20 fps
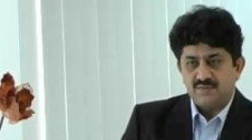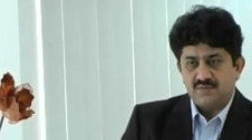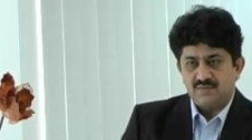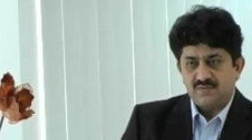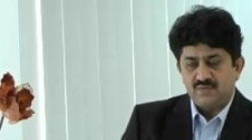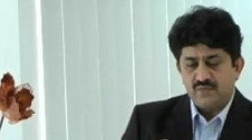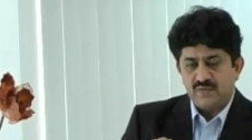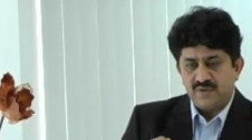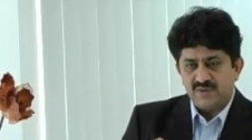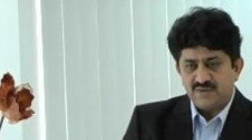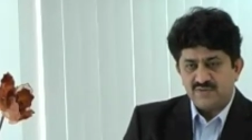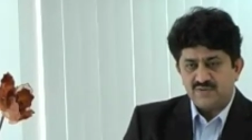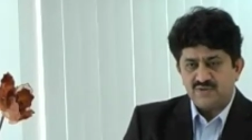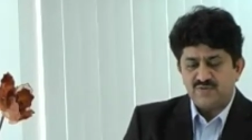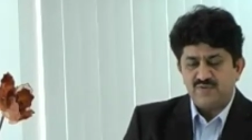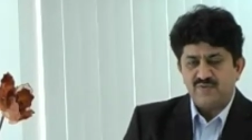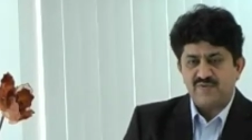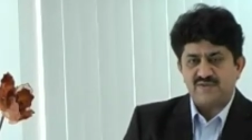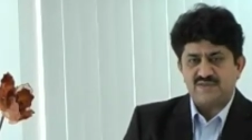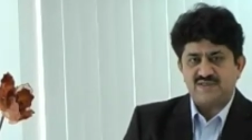
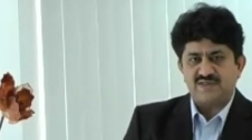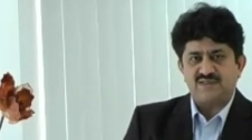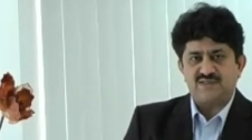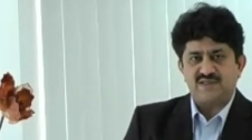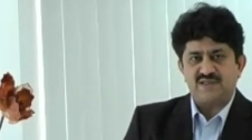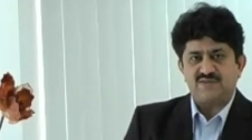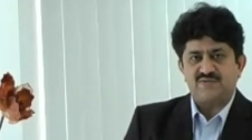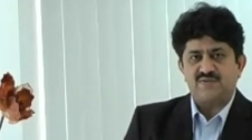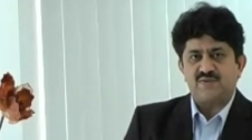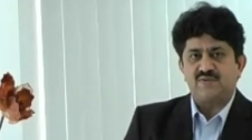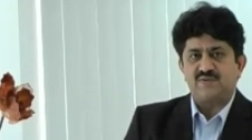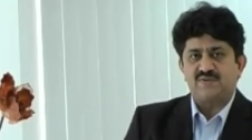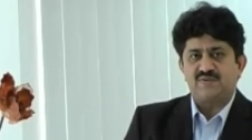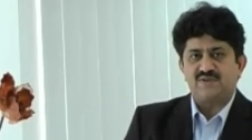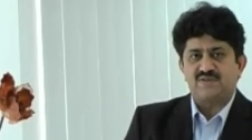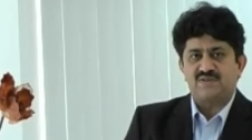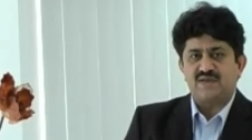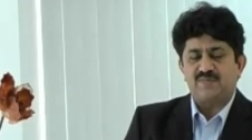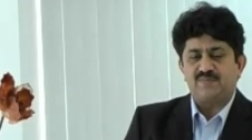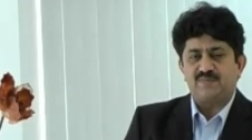Once we were successful with
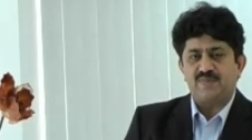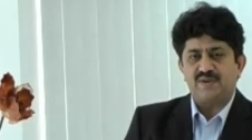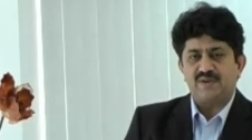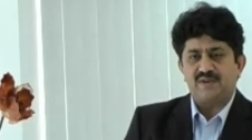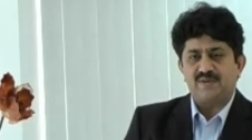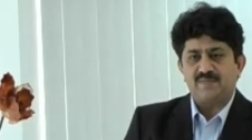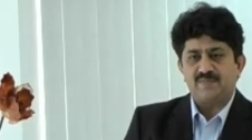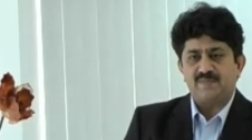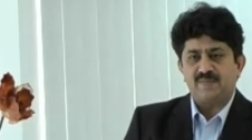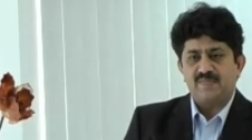this company,